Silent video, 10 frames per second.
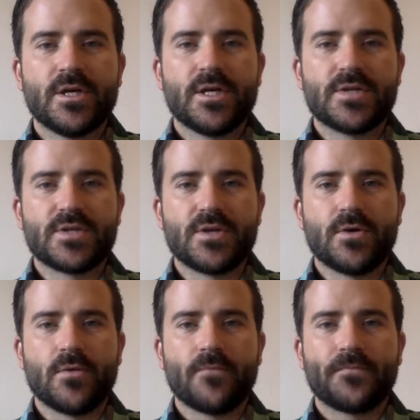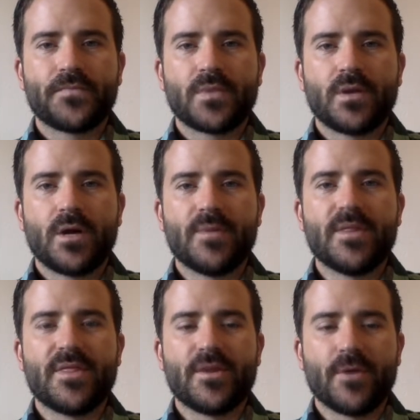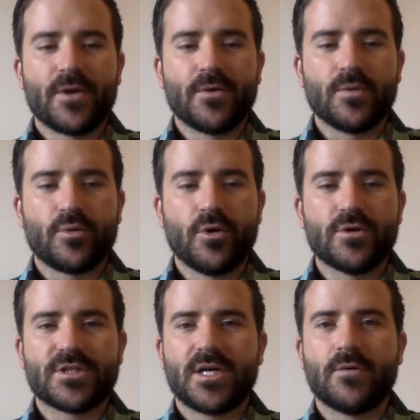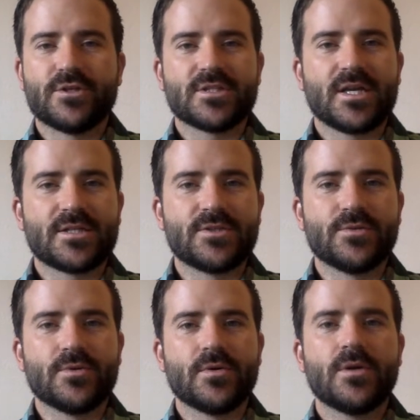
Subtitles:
And so in the theoretical approach, I would just like to